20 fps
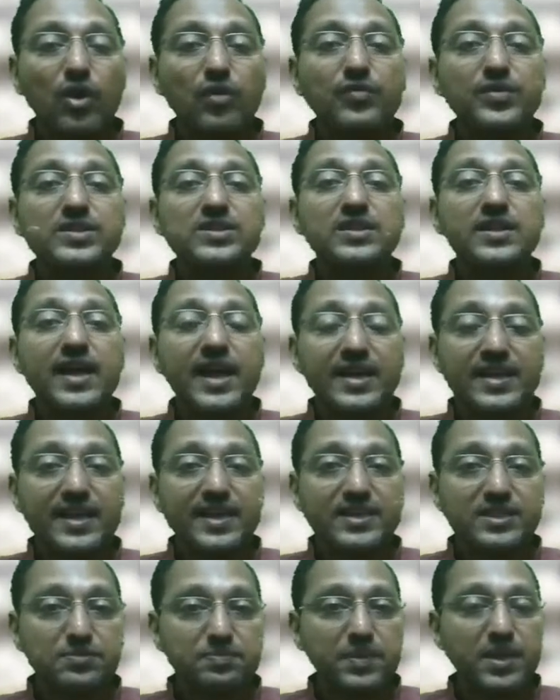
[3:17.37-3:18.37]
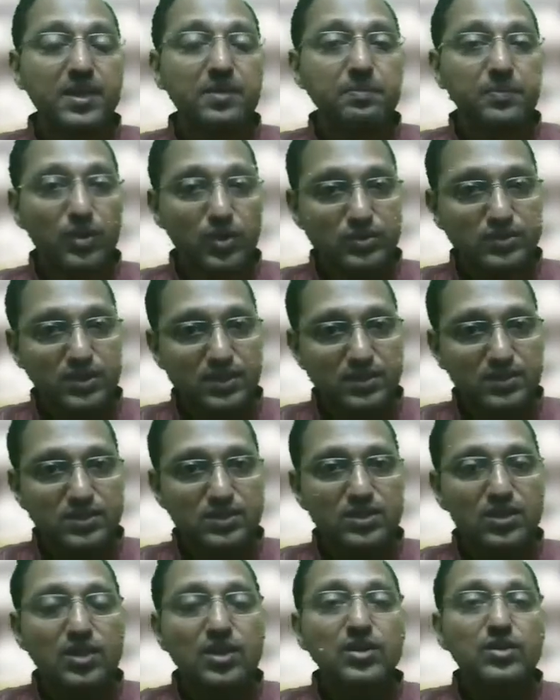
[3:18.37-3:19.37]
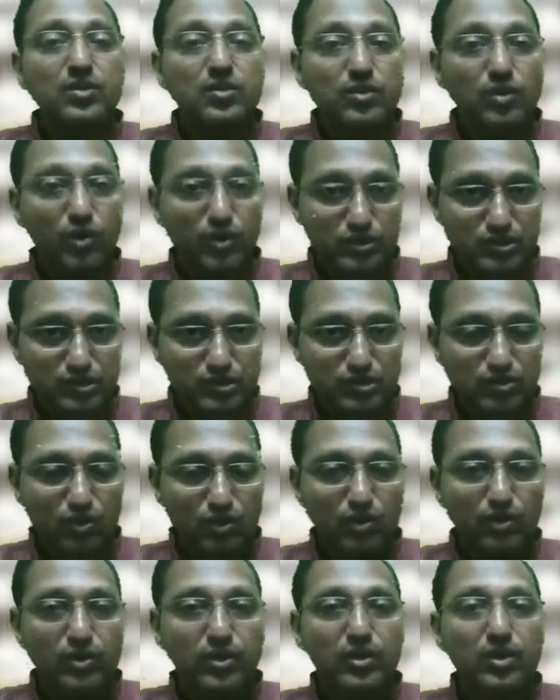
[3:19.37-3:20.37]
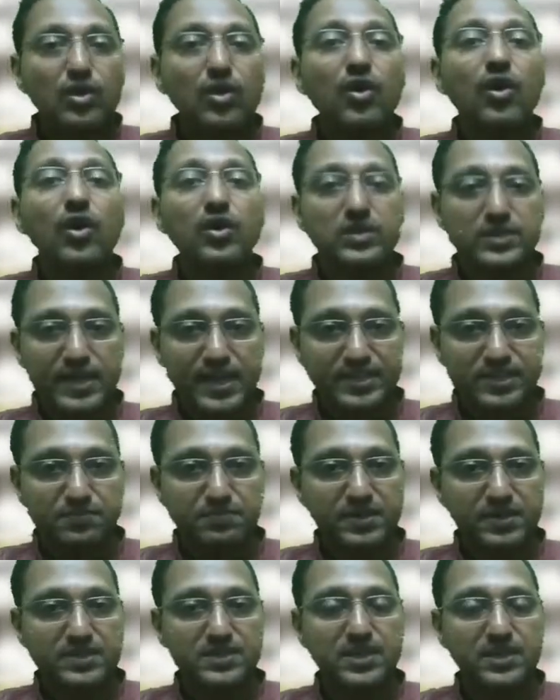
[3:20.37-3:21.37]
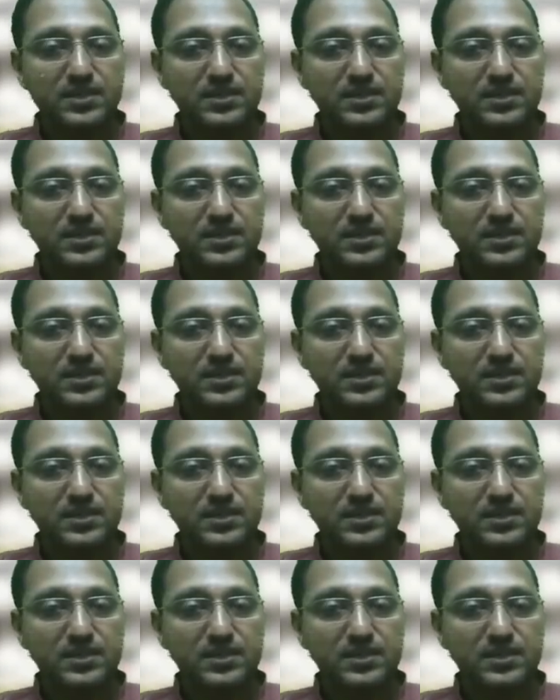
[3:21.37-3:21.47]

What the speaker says: which data is being processed or stored or transmitted.